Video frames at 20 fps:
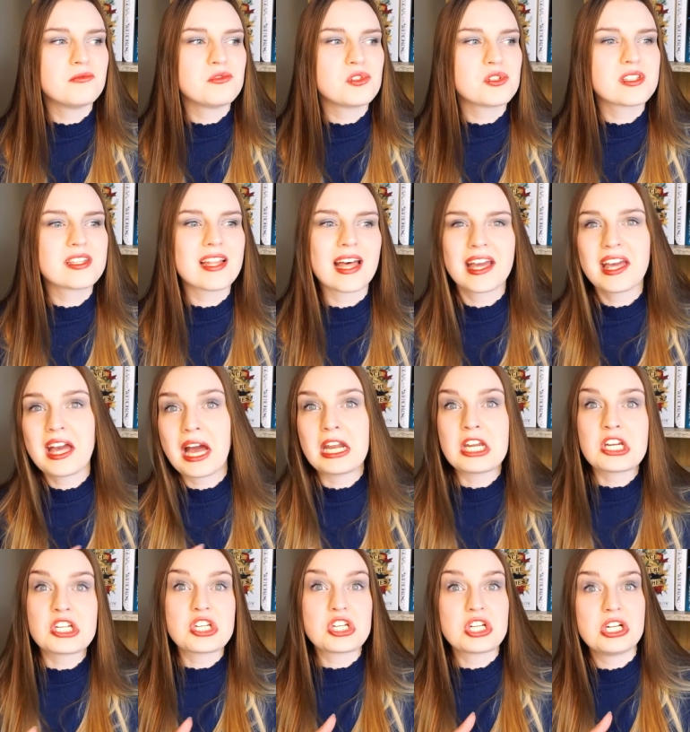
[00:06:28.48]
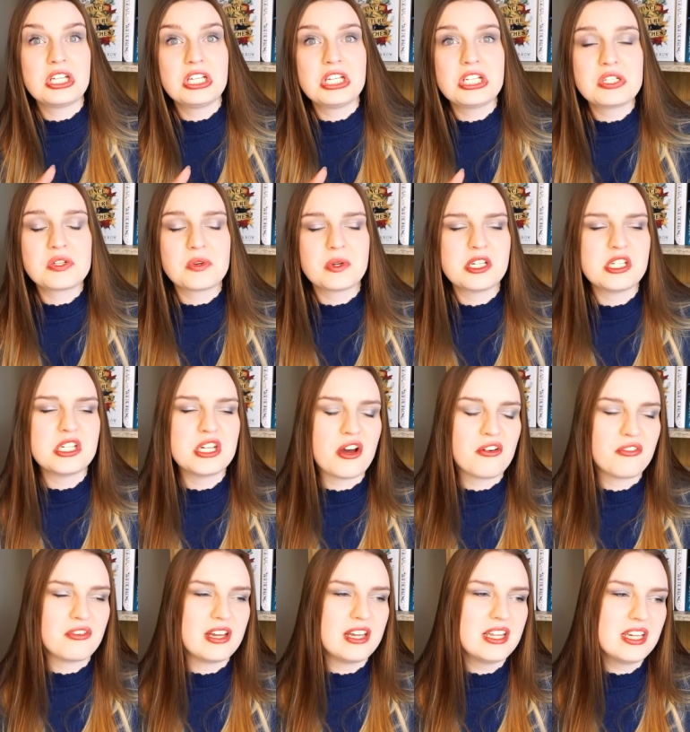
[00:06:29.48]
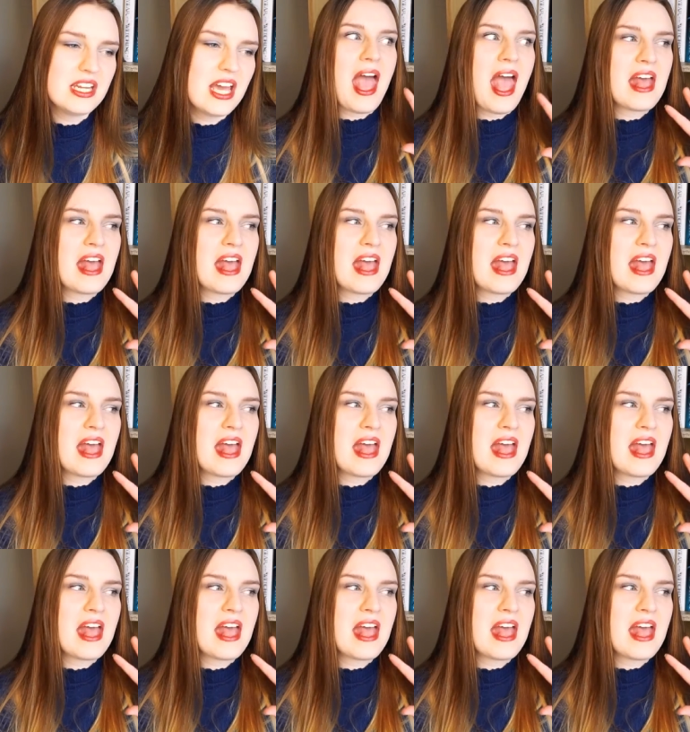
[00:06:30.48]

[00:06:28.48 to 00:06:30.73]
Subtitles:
just like kind of chilling, doing nothing.